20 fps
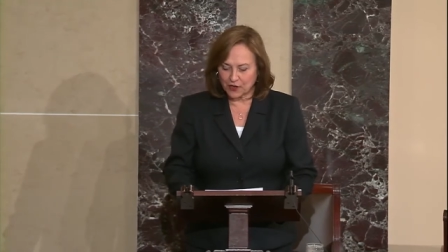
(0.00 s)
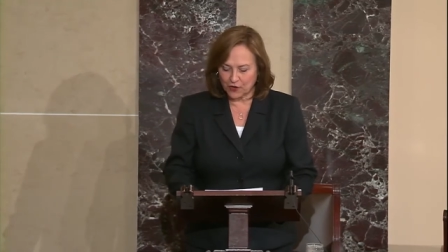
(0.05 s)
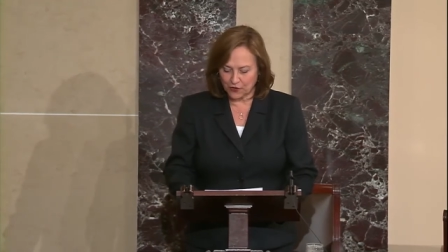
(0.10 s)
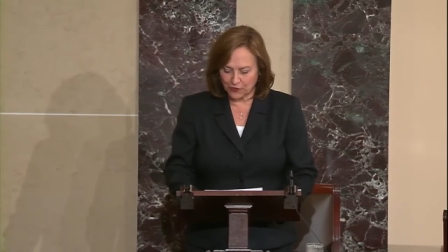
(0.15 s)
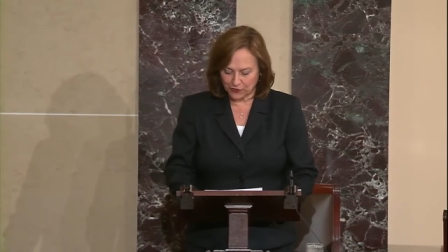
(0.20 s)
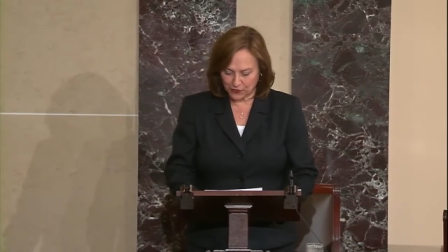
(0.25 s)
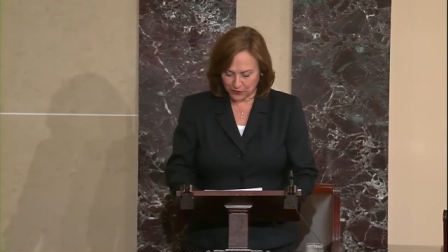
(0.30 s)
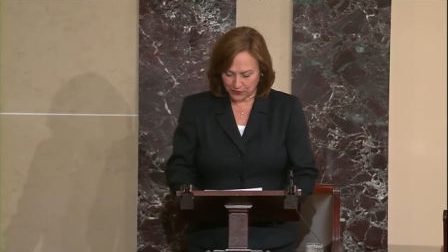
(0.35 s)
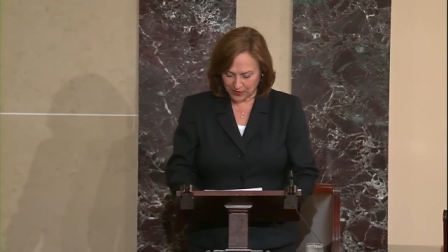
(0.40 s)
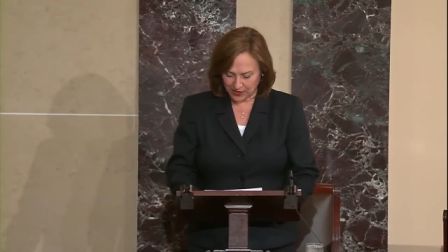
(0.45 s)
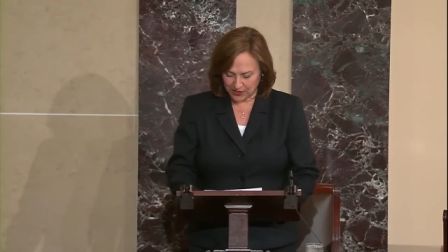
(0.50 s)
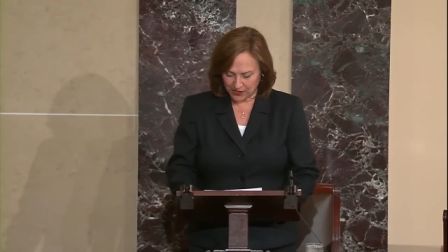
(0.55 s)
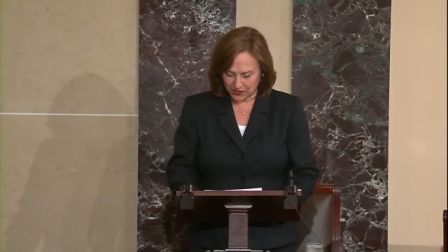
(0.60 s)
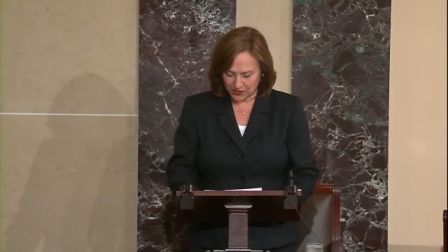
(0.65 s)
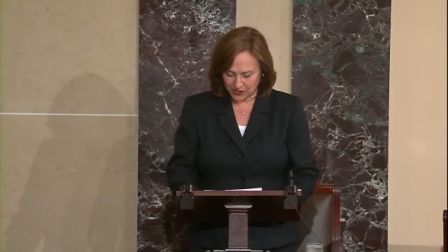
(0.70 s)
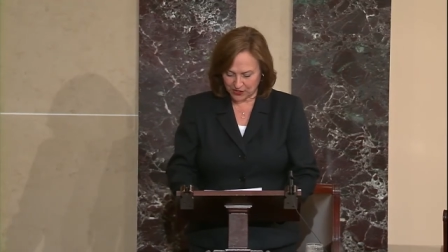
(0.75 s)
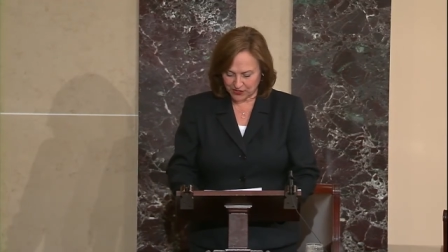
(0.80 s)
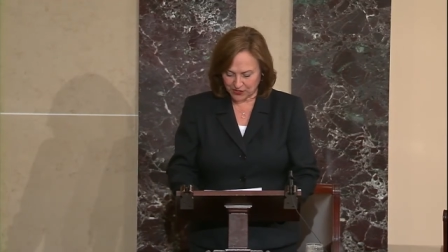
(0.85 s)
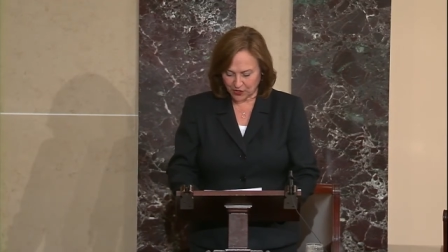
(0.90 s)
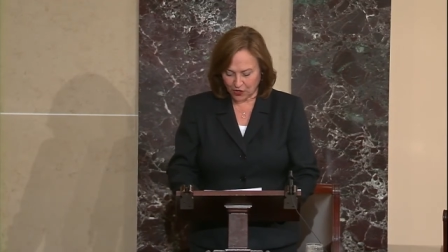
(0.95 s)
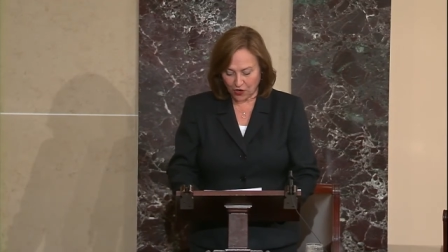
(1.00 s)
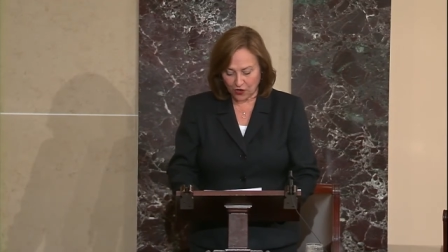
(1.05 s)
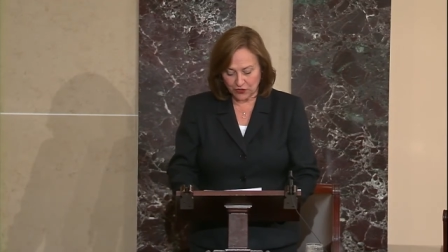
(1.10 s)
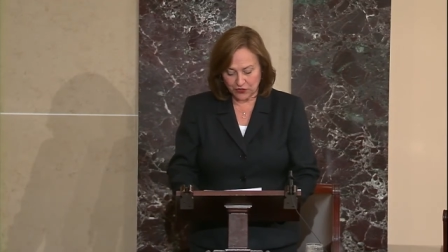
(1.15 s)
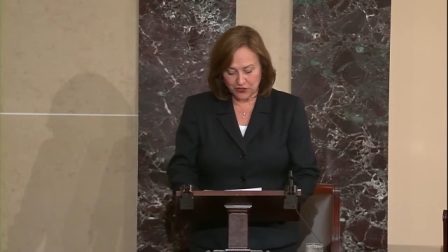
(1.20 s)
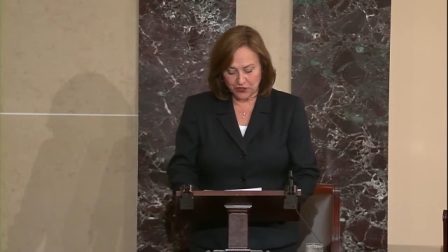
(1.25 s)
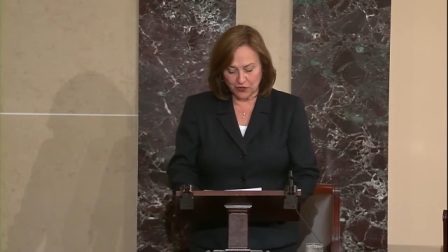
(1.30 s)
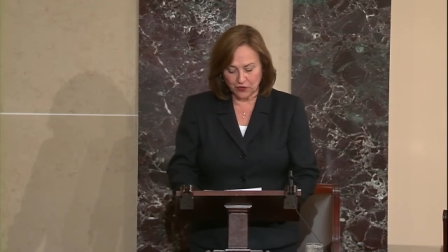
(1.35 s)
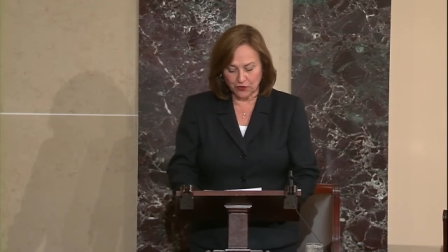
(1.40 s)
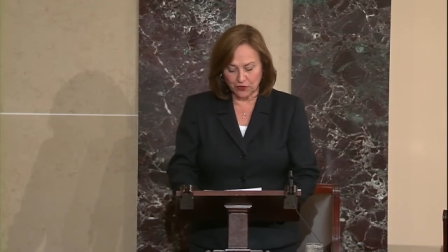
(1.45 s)
overreach is
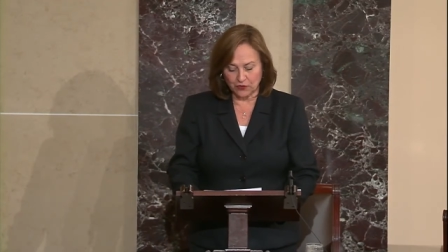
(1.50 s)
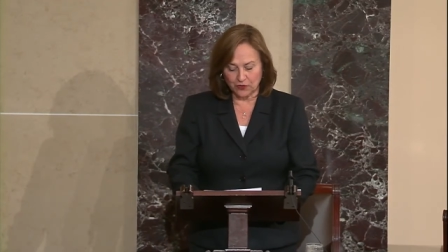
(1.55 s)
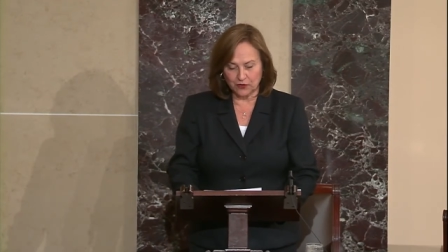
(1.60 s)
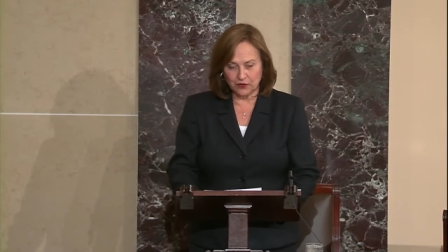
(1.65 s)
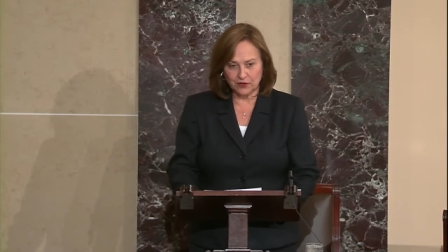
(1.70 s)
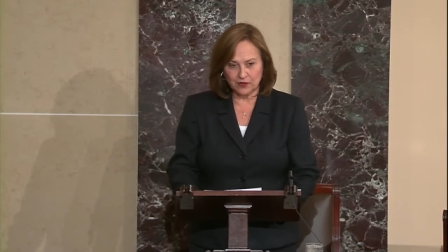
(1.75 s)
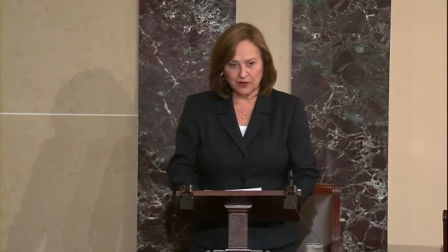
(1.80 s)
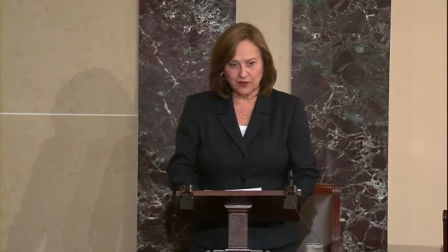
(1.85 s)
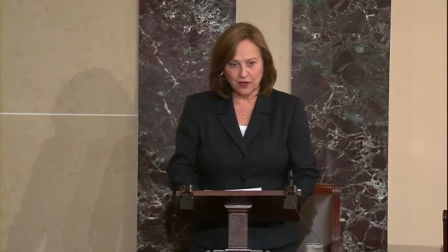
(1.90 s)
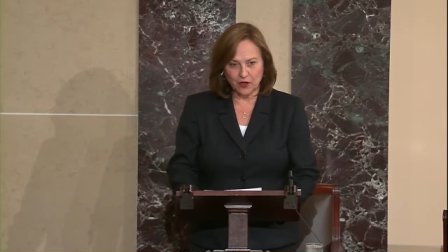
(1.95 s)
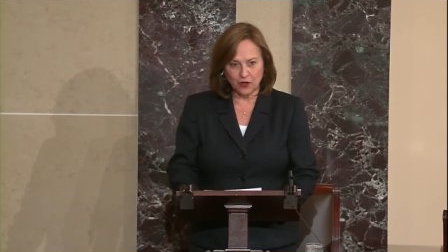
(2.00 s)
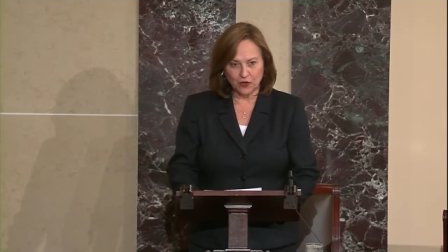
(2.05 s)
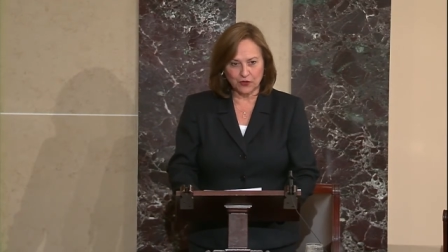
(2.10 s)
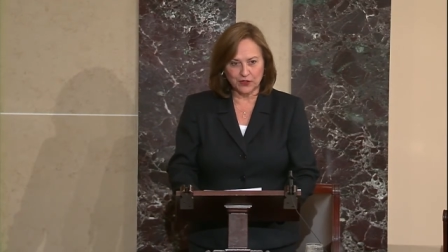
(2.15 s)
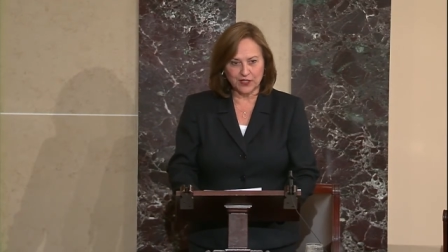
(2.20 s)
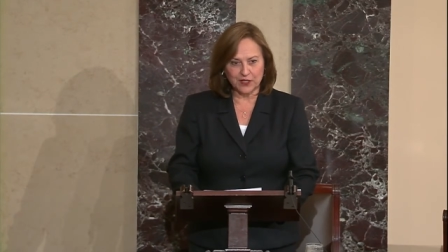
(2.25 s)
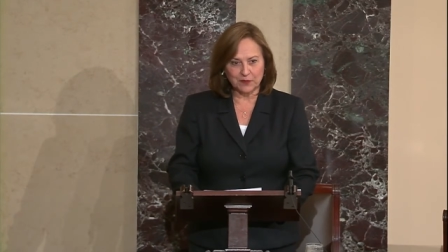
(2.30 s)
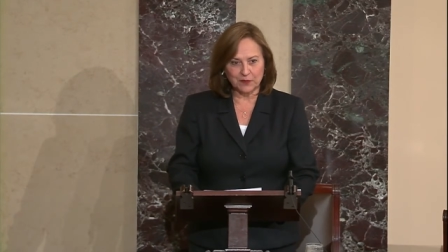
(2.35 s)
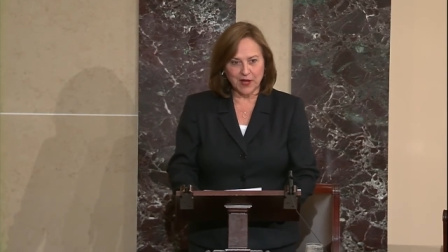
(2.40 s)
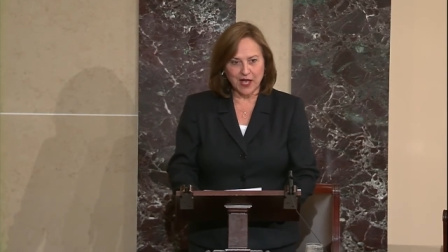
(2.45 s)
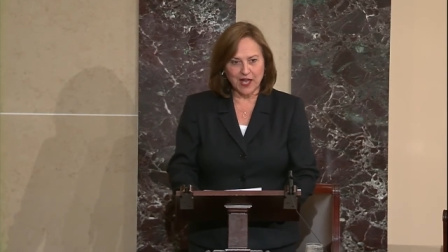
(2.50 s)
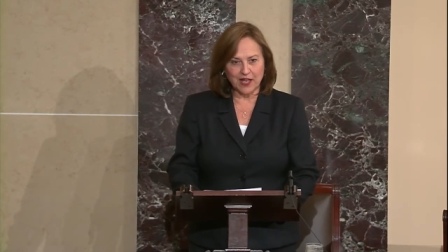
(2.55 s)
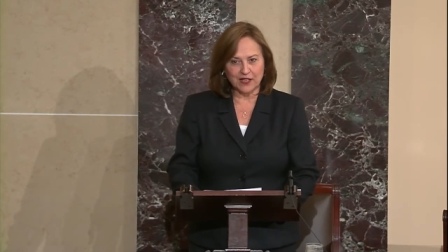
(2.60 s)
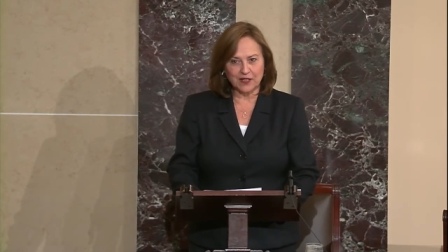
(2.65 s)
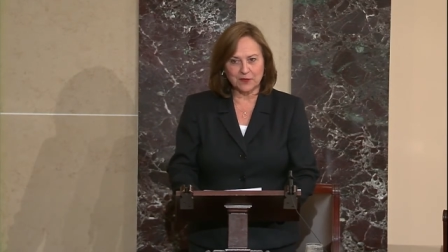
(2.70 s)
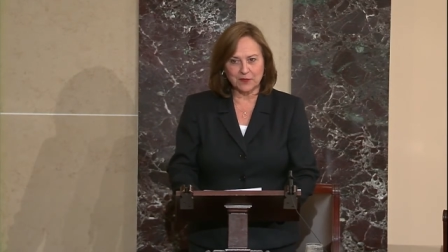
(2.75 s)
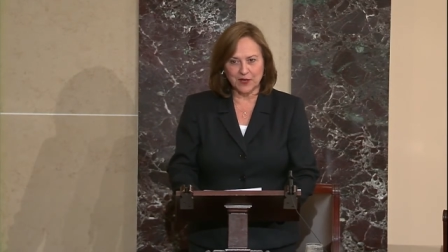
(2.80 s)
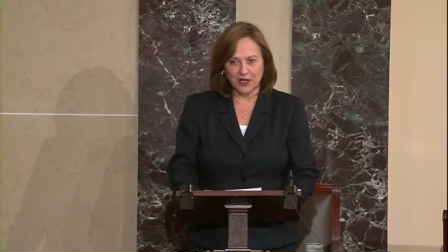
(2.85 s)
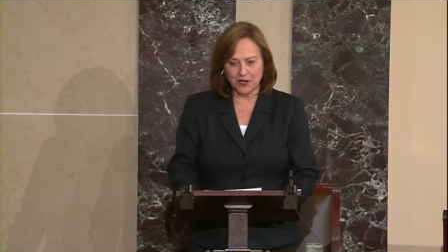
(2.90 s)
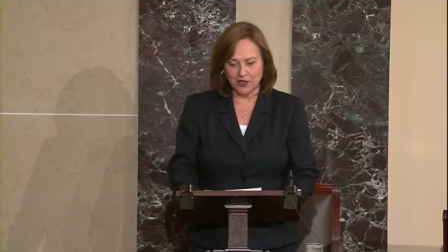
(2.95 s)
also holding back
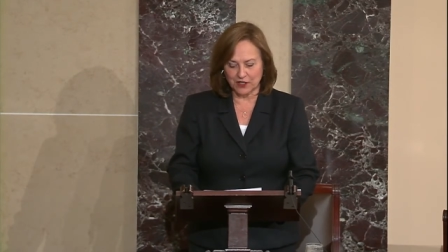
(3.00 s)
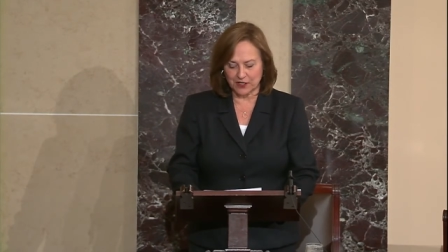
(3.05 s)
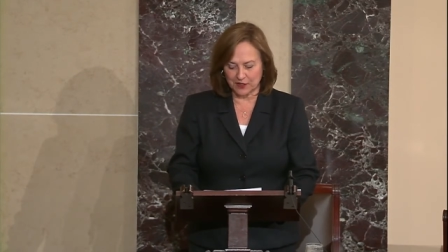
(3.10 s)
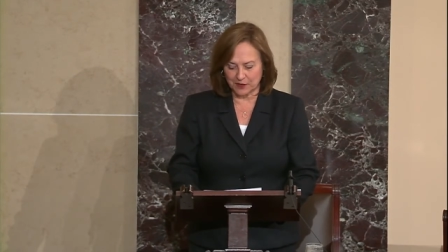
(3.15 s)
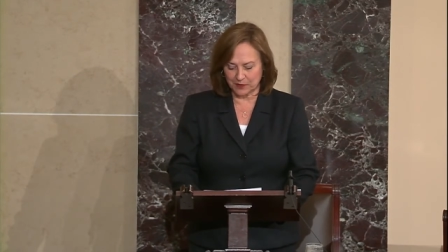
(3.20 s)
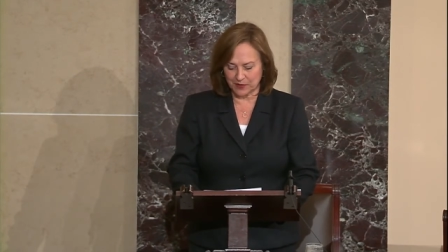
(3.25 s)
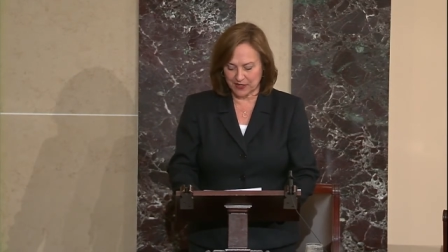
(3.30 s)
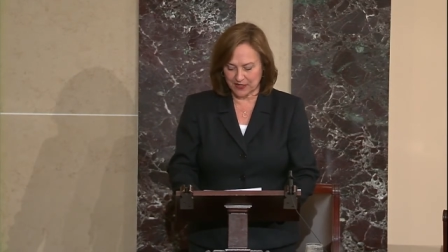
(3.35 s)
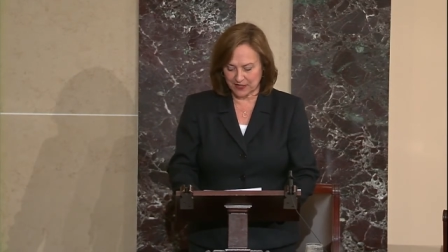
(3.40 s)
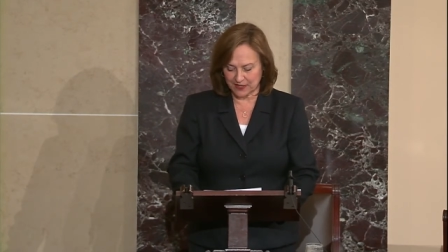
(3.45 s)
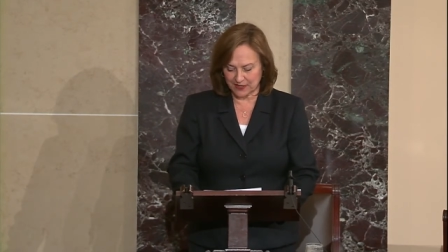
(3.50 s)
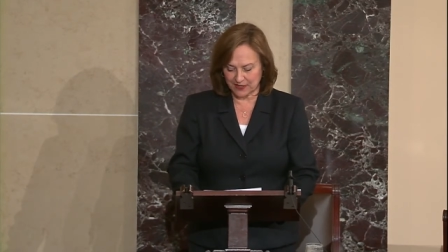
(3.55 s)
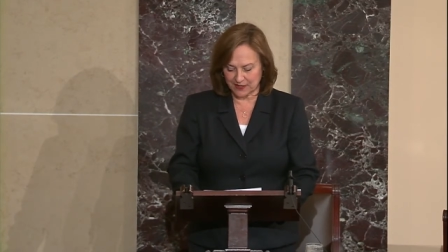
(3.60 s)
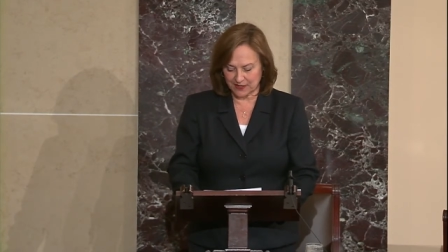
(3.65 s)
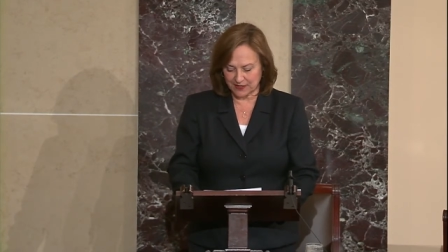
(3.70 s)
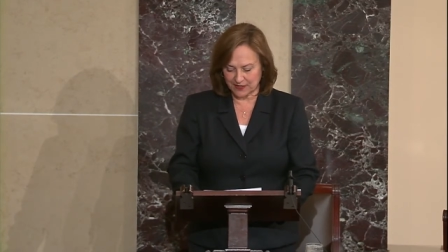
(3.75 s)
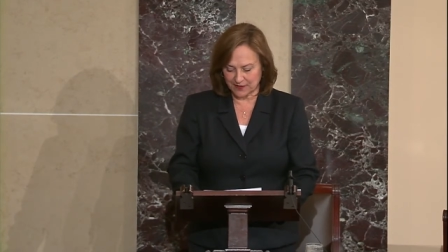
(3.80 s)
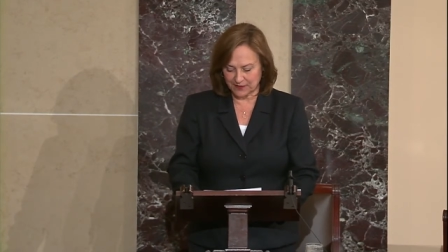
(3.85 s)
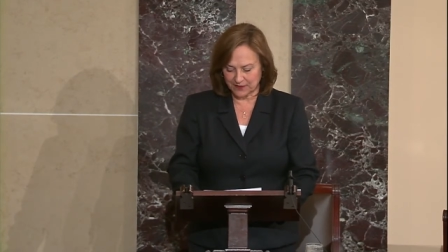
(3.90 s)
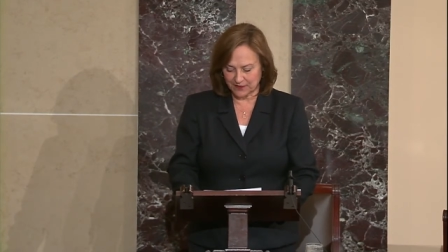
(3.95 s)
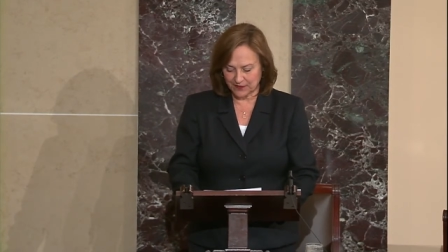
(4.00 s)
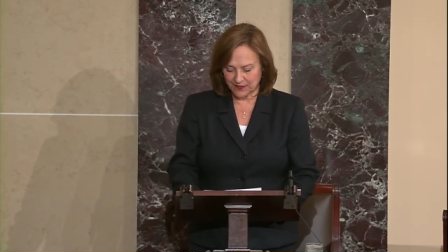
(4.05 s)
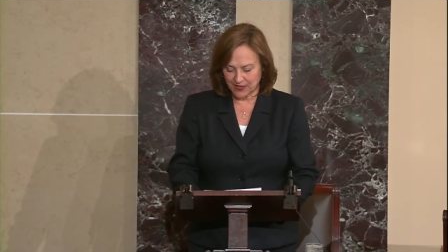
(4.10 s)
American business.